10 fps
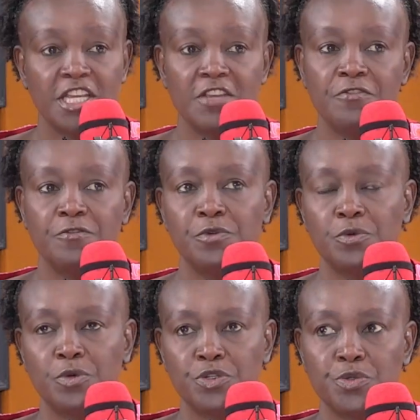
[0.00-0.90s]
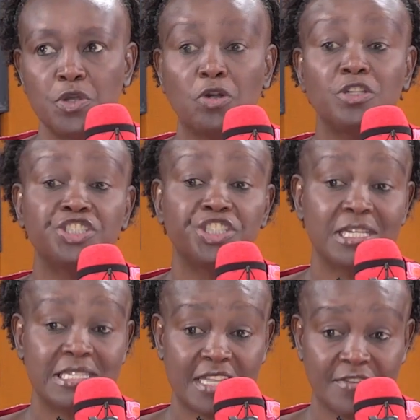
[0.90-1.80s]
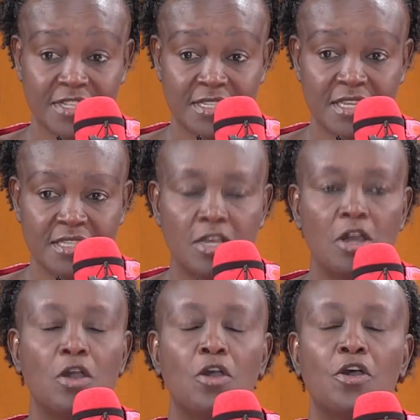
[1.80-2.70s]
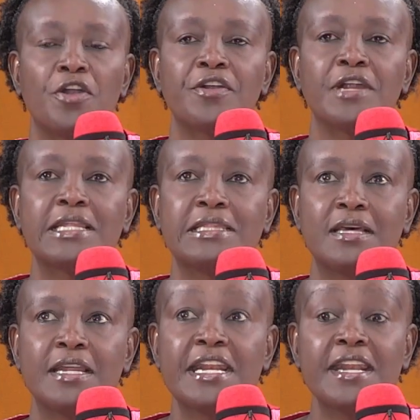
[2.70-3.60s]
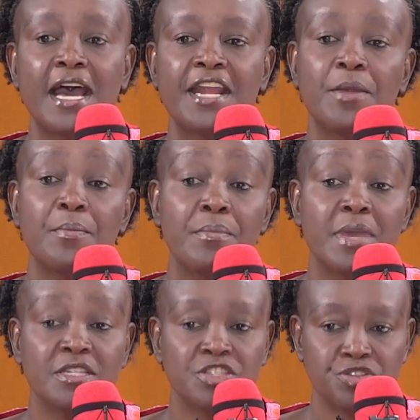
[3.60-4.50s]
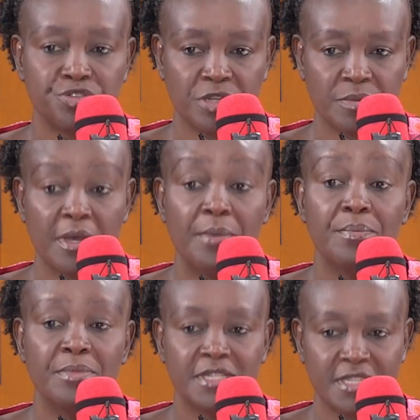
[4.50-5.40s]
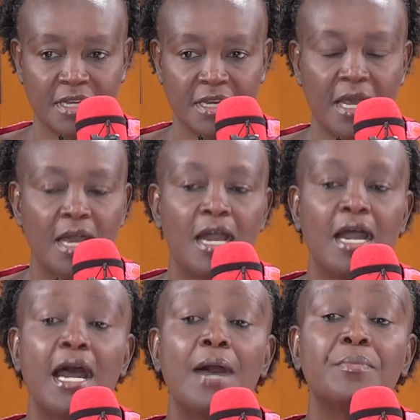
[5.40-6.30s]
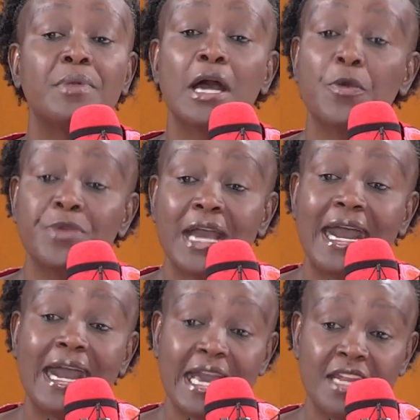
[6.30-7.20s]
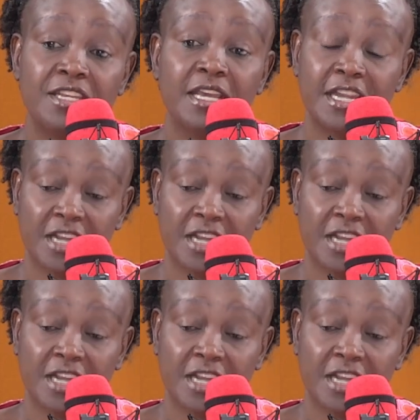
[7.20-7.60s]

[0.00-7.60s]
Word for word: If we, what we call shared services or the non-mainstream media, um, we are highly encouraging.